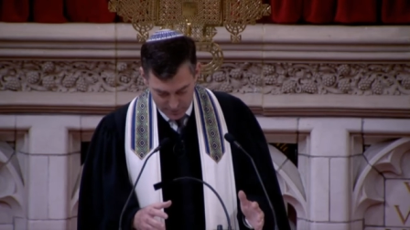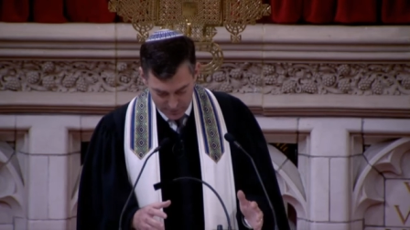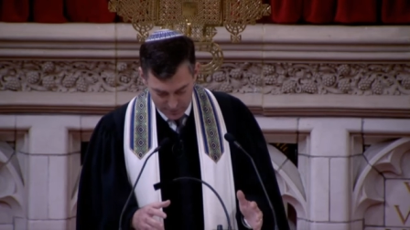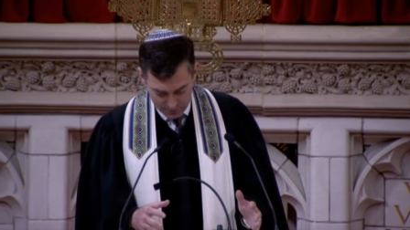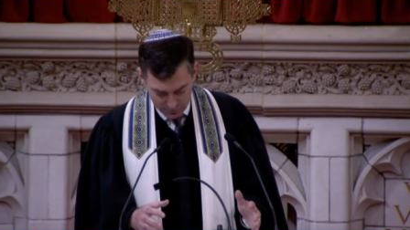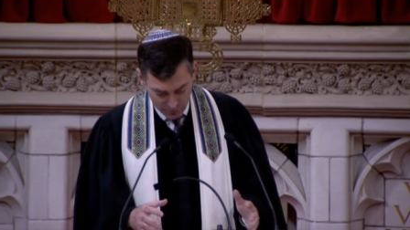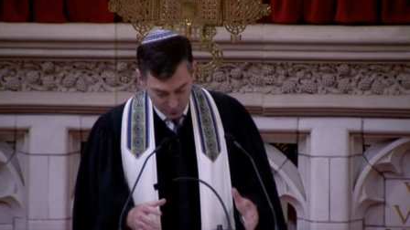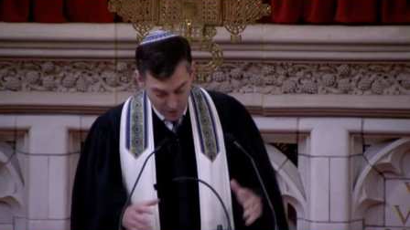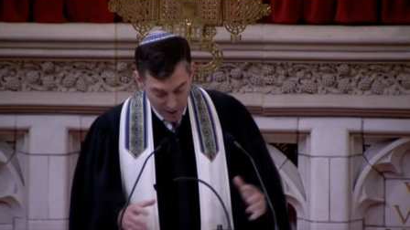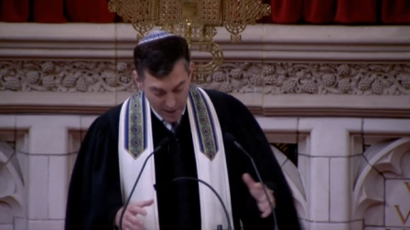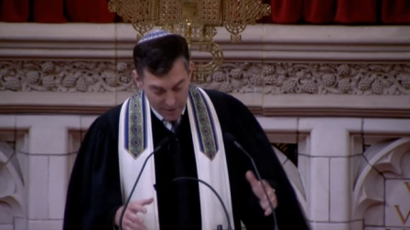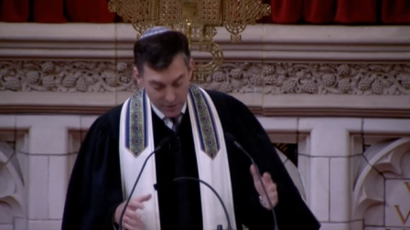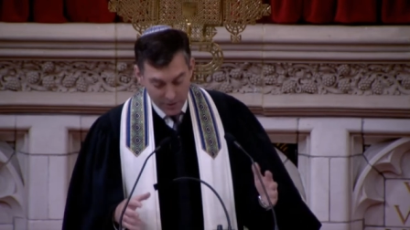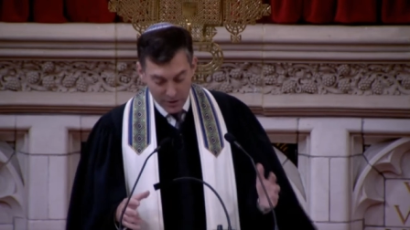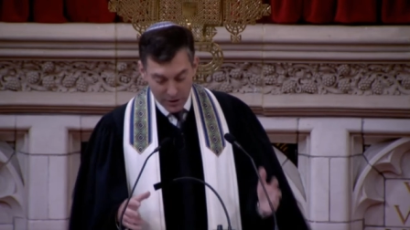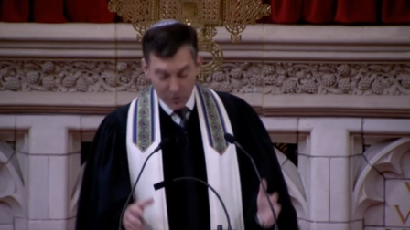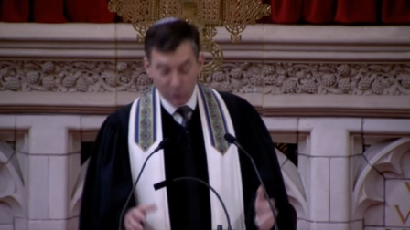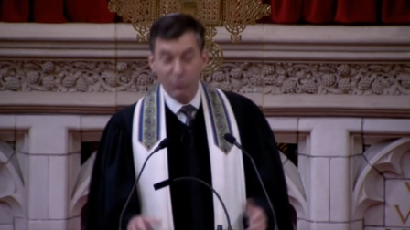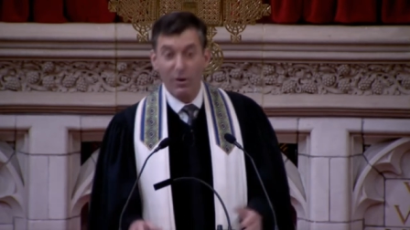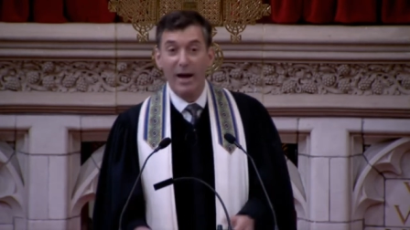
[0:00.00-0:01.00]
but rather
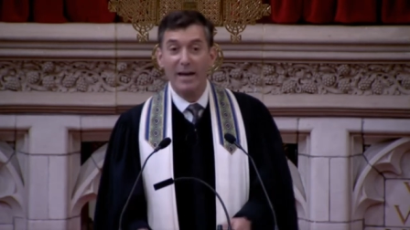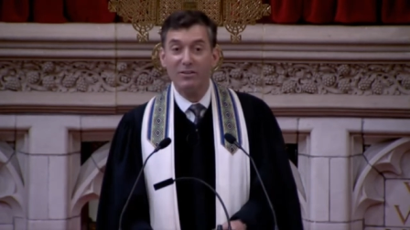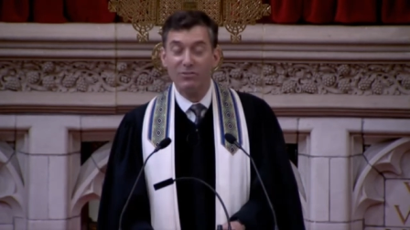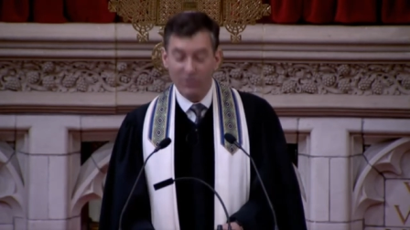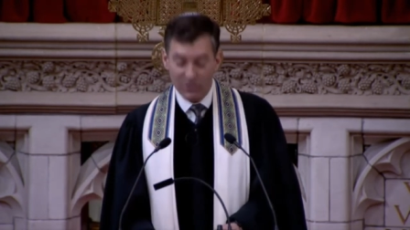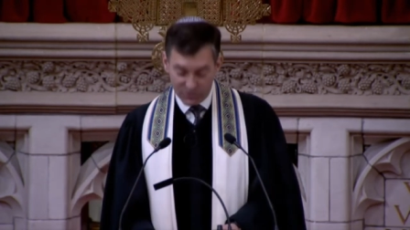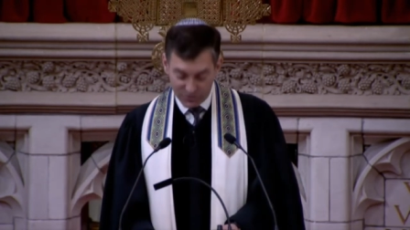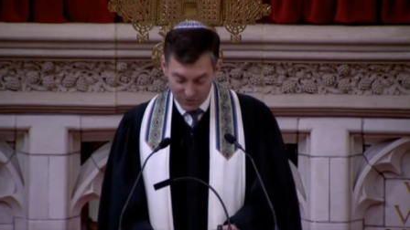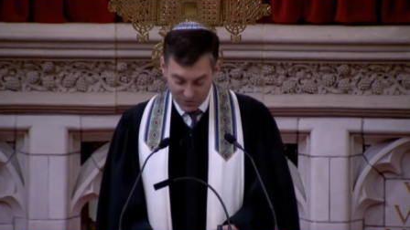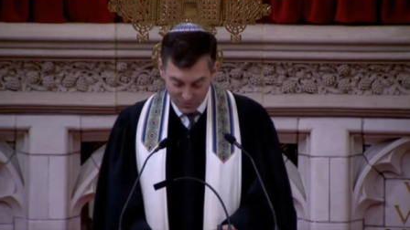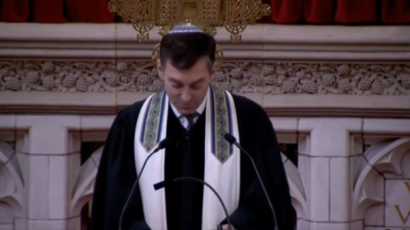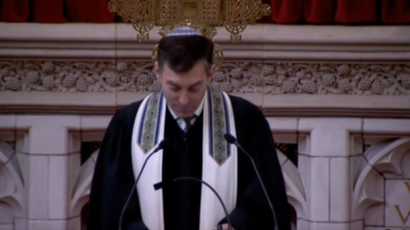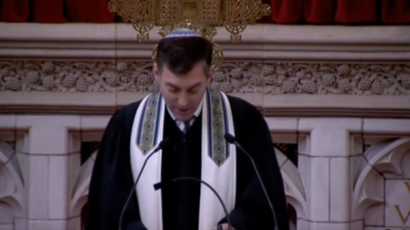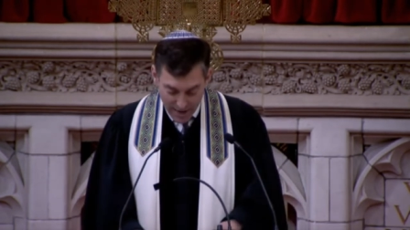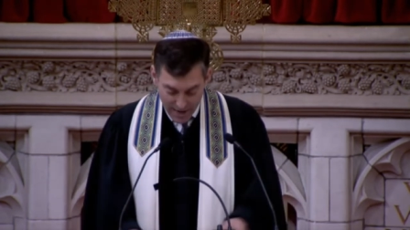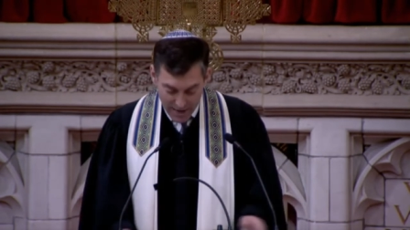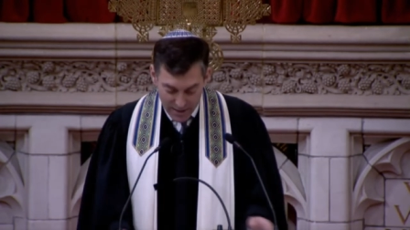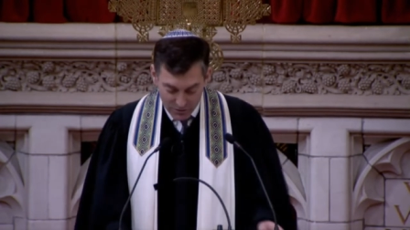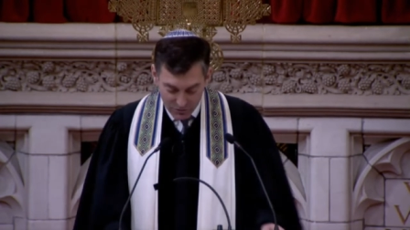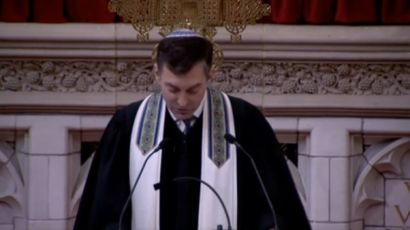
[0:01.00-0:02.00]
the crisis of
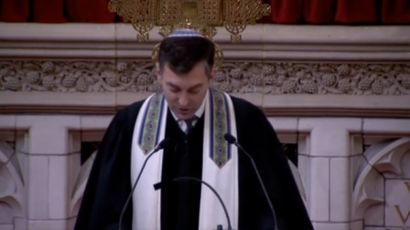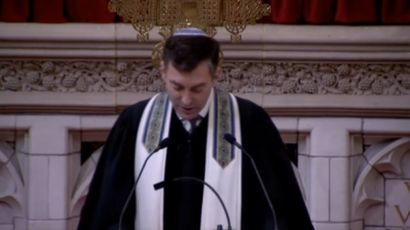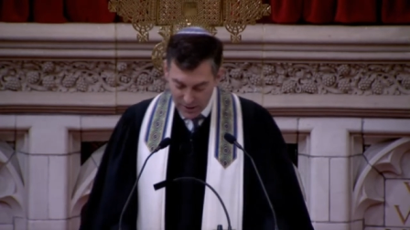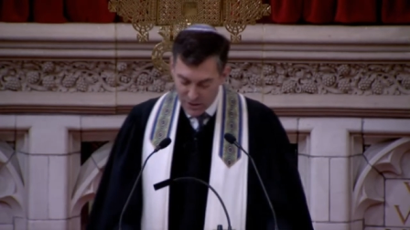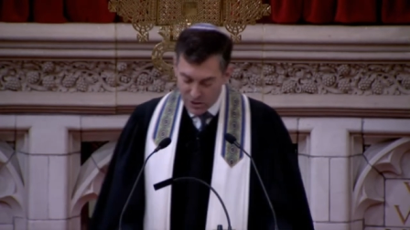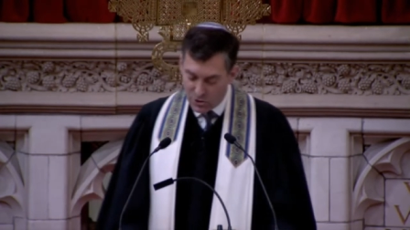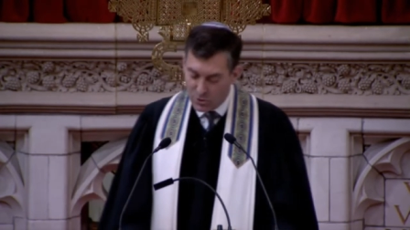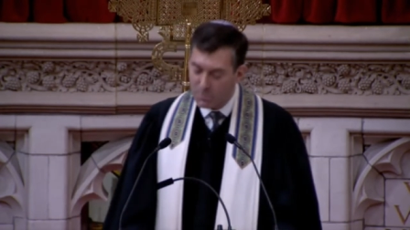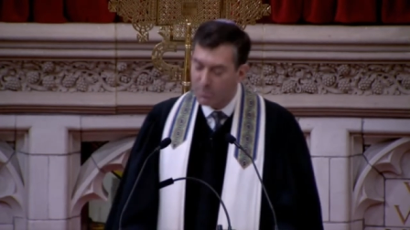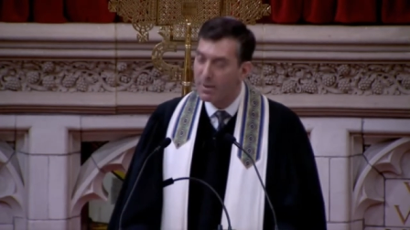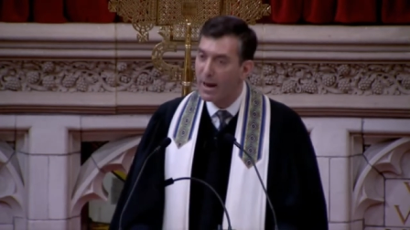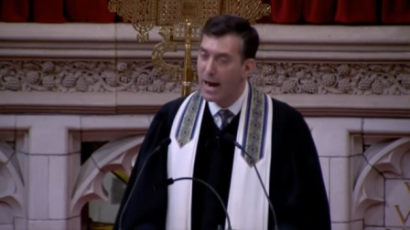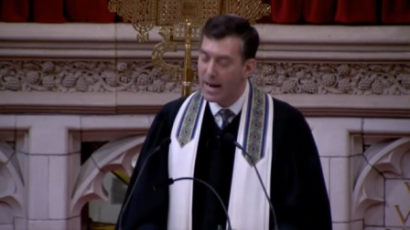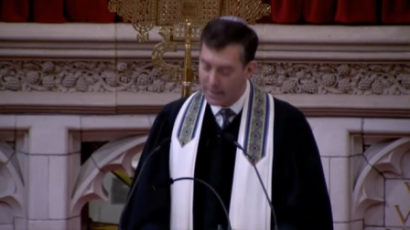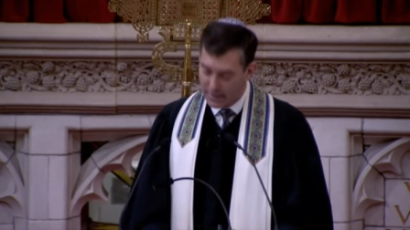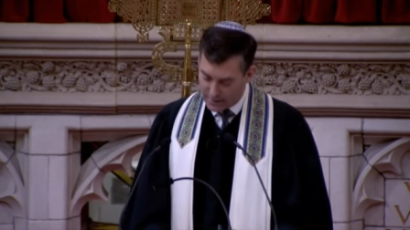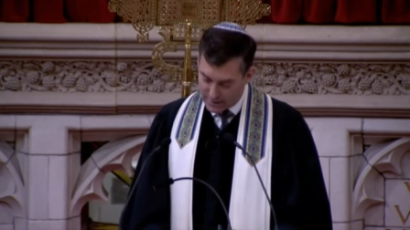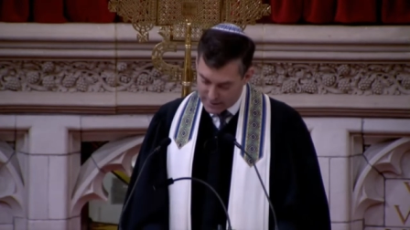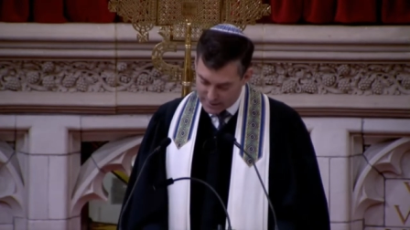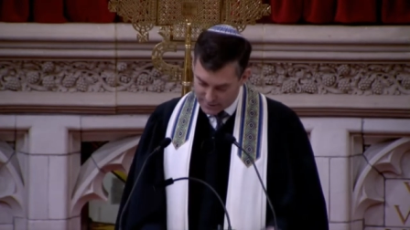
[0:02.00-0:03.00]
man's
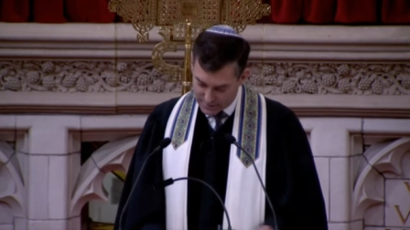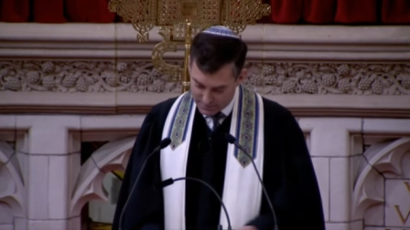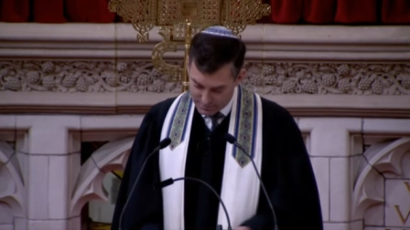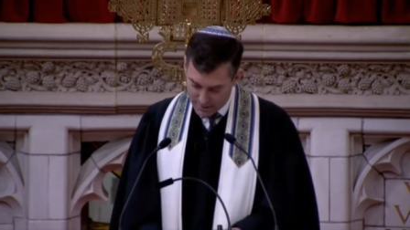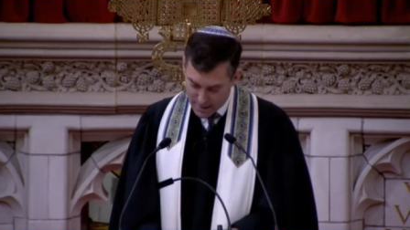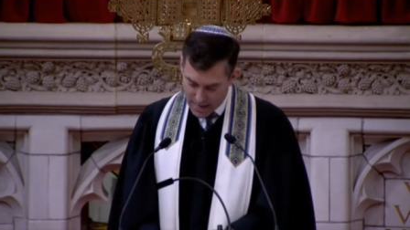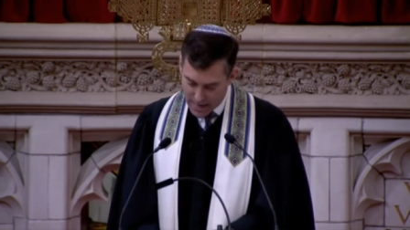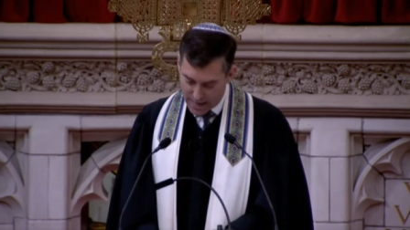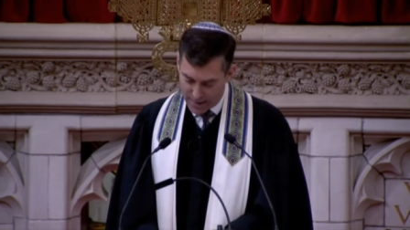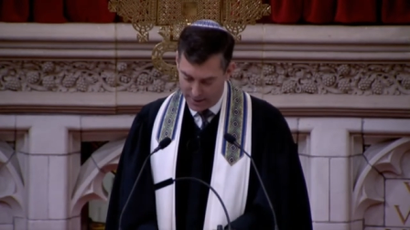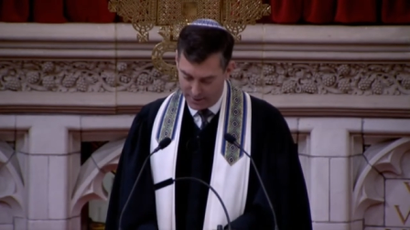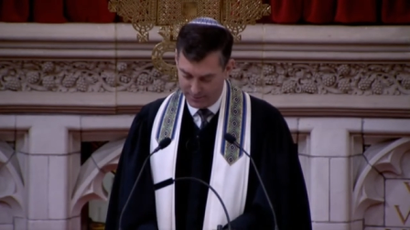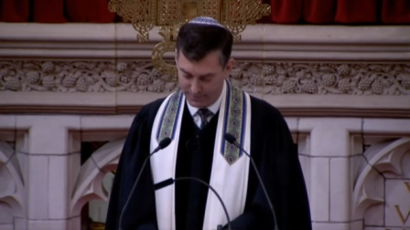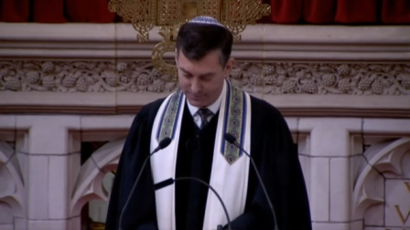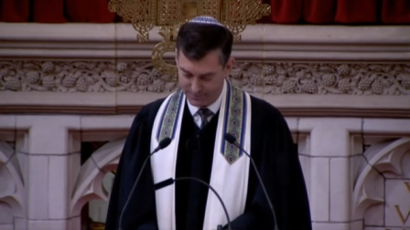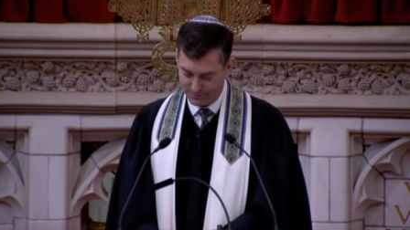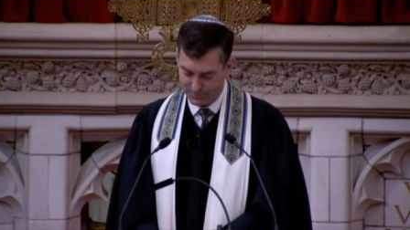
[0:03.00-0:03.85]
inhumanity to man,